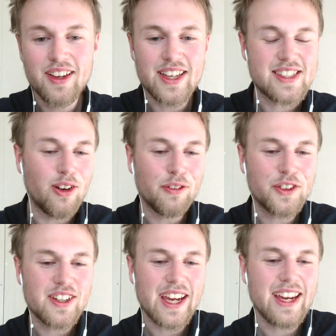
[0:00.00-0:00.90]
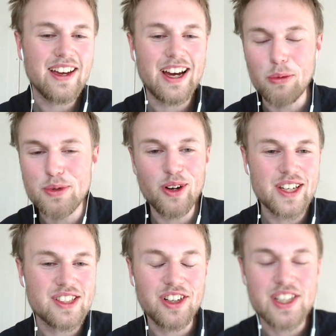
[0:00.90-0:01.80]
That's all for today. I hope you all
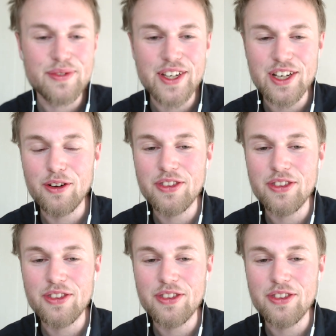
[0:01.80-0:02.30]
enjoyed this video.